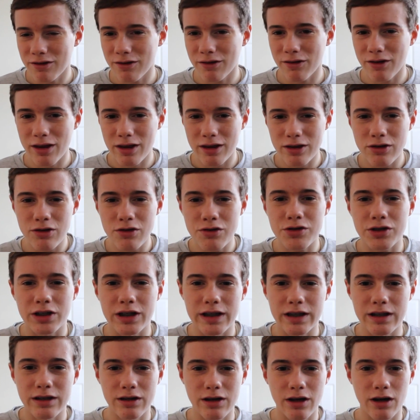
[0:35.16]
like,
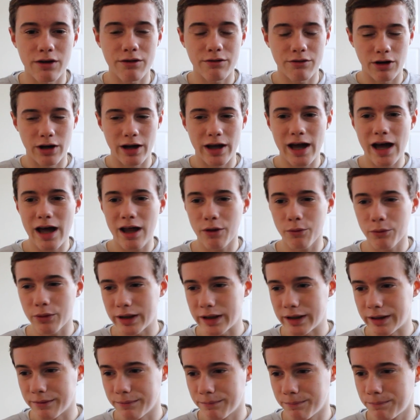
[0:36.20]
usually you go, right,
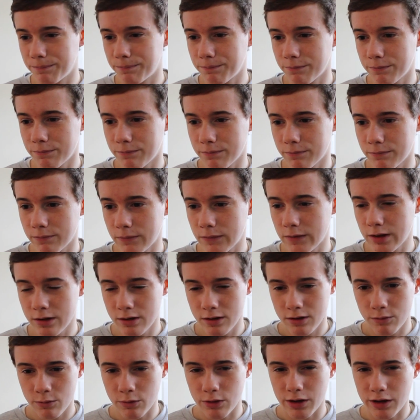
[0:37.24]
Halloween,
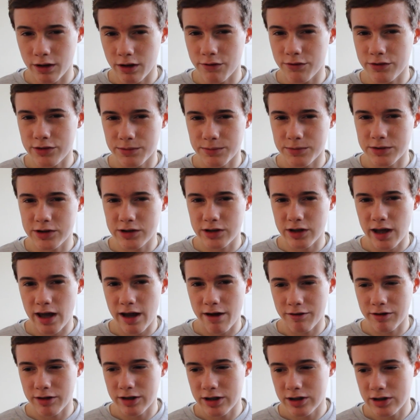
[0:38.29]
we're going to go for something
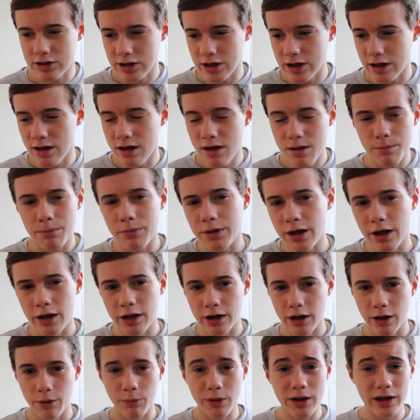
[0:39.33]
scary this year. But no,
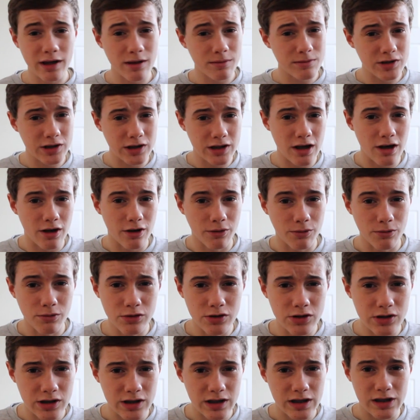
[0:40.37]
no, when it comes to
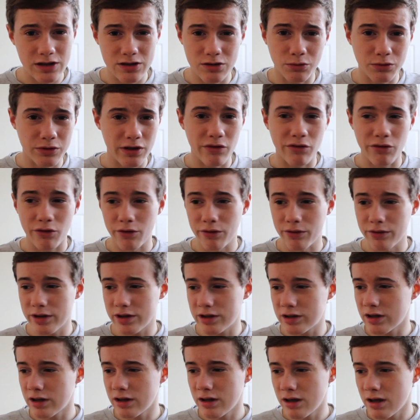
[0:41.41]
girls, it's all different.
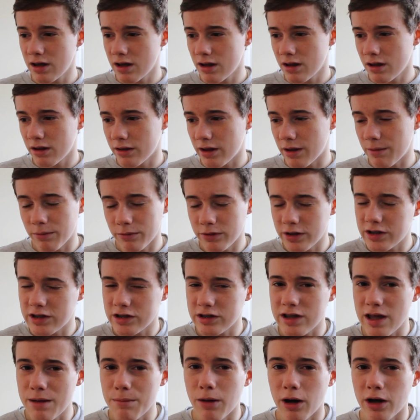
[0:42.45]
This
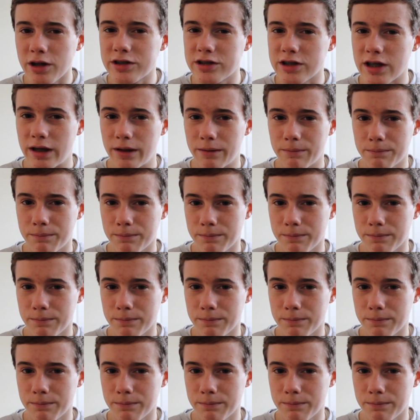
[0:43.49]
is their mindset.